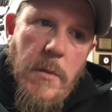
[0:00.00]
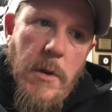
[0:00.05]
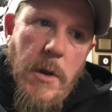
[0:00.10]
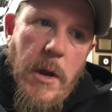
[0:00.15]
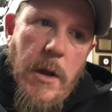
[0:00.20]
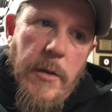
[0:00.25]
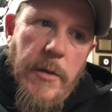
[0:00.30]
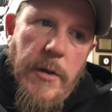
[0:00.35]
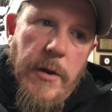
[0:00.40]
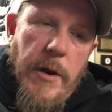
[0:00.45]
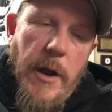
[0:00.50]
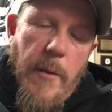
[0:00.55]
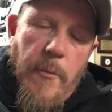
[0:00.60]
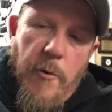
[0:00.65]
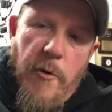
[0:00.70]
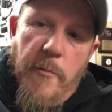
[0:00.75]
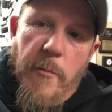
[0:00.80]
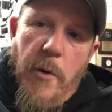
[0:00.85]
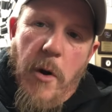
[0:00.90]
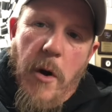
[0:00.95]
the
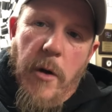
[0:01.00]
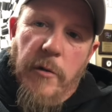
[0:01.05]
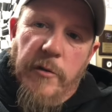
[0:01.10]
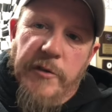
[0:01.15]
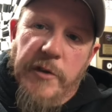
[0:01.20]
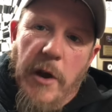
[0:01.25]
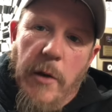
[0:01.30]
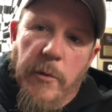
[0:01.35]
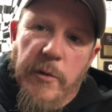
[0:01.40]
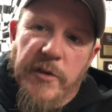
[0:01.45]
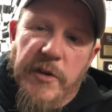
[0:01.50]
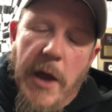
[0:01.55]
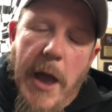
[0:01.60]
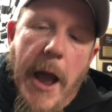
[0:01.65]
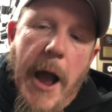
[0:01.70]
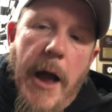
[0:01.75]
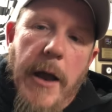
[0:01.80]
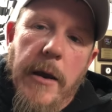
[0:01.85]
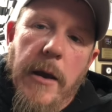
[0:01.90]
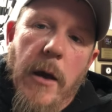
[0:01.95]
number of models I was
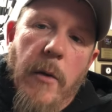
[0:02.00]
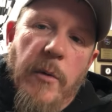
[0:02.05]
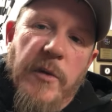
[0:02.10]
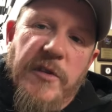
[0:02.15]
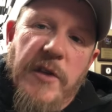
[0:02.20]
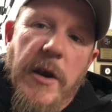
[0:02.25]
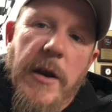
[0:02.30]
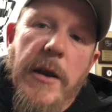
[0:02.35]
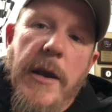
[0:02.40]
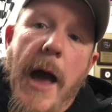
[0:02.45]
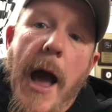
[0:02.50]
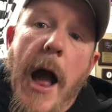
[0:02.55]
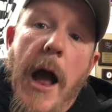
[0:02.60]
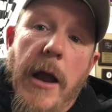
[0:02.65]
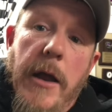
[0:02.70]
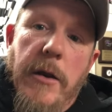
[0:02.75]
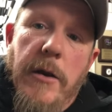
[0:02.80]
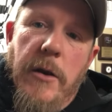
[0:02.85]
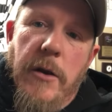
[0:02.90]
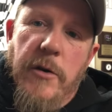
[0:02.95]
at
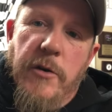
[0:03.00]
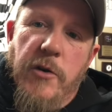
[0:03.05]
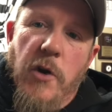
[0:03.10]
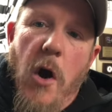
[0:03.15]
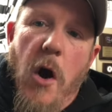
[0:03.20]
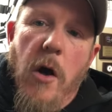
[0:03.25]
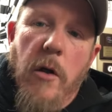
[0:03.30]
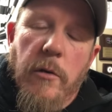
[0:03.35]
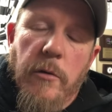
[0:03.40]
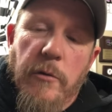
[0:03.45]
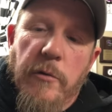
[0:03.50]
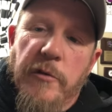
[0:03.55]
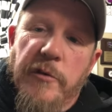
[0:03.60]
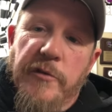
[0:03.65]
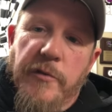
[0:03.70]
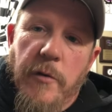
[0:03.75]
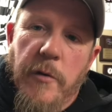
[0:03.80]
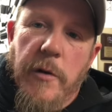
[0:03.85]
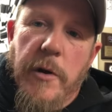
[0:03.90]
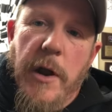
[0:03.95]
$9
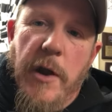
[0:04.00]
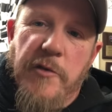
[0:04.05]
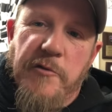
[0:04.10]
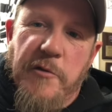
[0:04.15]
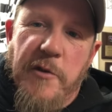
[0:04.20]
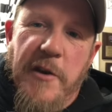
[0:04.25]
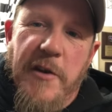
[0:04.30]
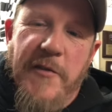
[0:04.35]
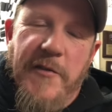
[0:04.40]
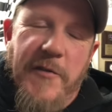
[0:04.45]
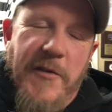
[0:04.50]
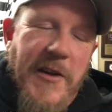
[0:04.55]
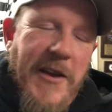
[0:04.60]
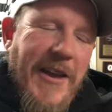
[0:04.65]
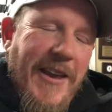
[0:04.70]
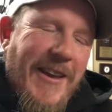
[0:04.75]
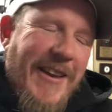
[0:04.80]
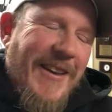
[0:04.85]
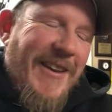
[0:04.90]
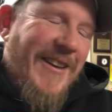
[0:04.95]
for an entry
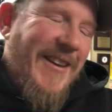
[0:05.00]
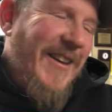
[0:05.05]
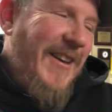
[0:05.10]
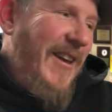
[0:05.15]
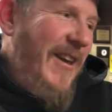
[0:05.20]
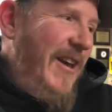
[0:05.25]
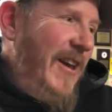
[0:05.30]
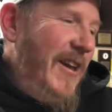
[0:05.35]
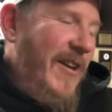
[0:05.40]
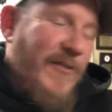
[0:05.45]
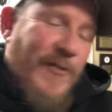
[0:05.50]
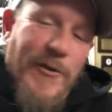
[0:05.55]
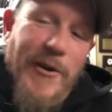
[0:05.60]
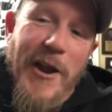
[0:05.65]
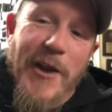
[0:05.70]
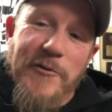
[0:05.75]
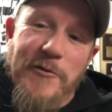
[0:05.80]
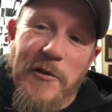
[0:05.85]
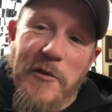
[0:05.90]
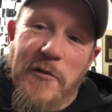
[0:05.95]
fee. For an
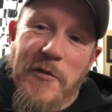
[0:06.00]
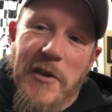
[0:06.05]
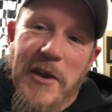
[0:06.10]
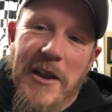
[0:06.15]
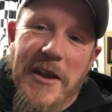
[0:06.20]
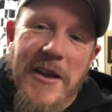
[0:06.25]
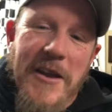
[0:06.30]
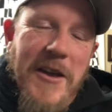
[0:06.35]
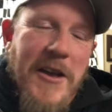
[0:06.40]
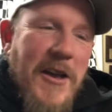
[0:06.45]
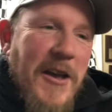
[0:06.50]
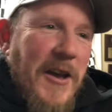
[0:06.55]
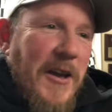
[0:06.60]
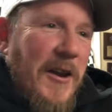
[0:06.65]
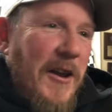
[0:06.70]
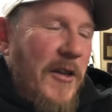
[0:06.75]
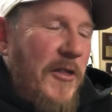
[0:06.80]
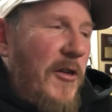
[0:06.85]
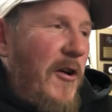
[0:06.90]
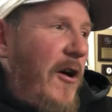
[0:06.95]
entry fee.
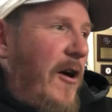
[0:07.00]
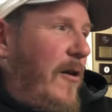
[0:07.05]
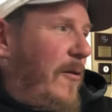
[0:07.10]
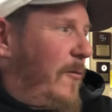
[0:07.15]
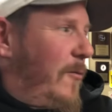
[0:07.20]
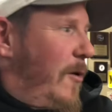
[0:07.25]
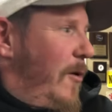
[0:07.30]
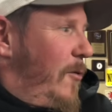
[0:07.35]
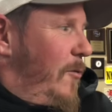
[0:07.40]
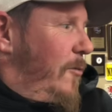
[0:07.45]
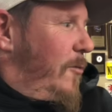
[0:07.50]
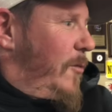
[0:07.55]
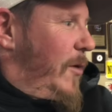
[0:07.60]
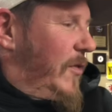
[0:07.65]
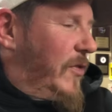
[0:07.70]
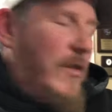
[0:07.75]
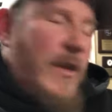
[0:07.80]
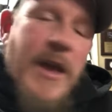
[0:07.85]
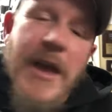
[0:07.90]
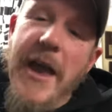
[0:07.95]
And I thought, well,
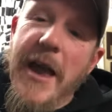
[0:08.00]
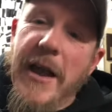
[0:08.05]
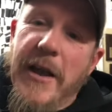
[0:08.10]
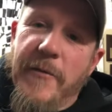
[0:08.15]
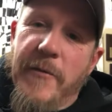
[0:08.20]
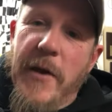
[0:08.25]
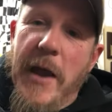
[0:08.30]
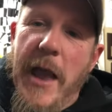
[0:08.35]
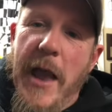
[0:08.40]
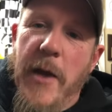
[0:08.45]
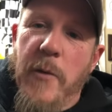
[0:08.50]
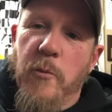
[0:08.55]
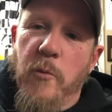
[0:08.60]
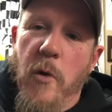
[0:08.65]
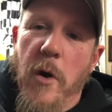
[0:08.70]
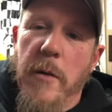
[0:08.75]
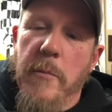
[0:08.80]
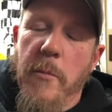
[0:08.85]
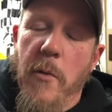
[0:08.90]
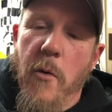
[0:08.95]
what the heck? If I add
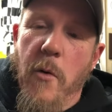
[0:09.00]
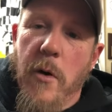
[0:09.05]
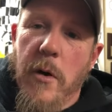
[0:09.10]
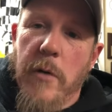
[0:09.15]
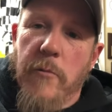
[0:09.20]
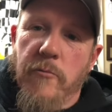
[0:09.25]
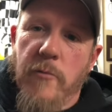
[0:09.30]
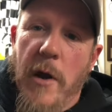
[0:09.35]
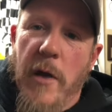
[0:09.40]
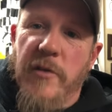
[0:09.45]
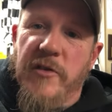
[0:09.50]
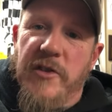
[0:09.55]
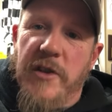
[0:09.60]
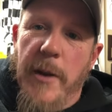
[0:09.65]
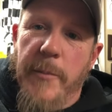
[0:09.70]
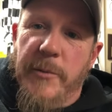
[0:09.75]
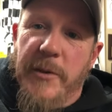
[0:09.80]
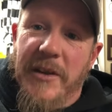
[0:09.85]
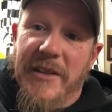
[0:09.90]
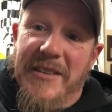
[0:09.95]
one more, it rounds it
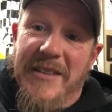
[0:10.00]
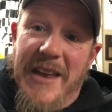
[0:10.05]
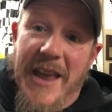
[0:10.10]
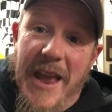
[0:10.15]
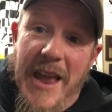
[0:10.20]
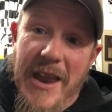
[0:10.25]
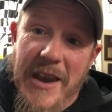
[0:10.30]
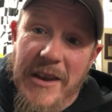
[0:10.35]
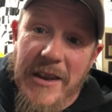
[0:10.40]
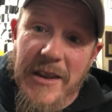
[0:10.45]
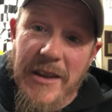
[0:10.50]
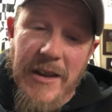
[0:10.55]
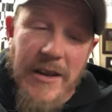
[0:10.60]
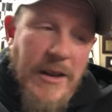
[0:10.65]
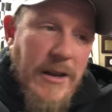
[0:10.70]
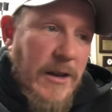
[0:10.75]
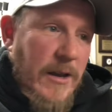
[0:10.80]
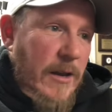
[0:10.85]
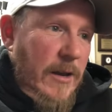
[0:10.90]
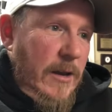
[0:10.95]
up to 10.
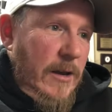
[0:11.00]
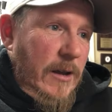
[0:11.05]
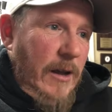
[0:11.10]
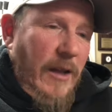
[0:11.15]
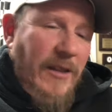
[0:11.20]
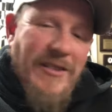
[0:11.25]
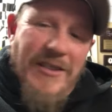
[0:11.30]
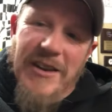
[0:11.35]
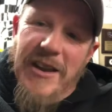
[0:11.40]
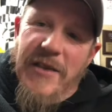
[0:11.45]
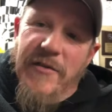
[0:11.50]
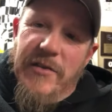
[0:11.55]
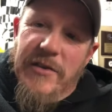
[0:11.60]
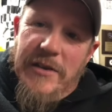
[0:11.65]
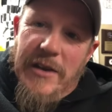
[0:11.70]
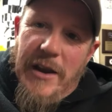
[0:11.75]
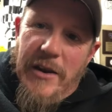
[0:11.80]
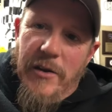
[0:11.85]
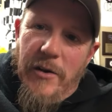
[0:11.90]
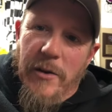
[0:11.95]
That's an even
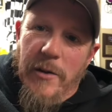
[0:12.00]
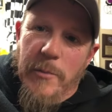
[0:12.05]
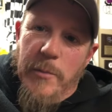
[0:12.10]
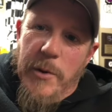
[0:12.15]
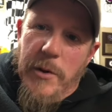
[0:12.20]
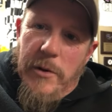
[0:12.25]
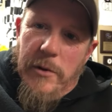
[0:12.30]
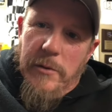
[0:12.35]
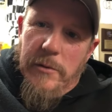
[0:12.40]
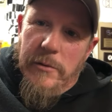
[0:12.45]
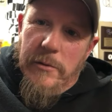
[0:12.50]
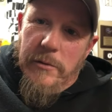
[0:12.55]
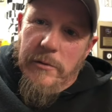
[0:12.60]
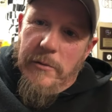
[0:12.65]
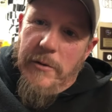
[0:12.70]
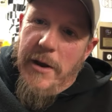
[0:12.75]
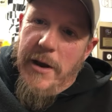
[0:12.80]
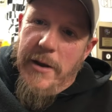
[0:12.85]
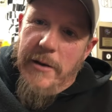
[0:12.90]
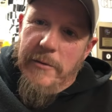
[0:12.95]
$10 bill.
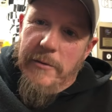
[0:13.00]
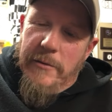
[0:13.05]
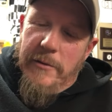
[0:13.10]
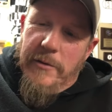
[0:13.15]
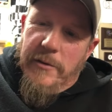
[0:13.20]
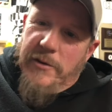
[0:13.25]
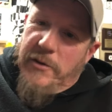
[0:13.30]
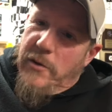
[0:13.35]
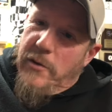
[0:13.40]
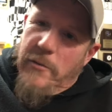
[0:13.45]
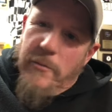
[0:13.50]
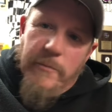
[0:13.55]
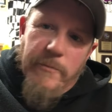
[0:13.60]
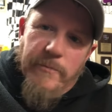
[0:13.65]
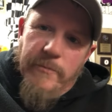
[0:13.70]
Right? So,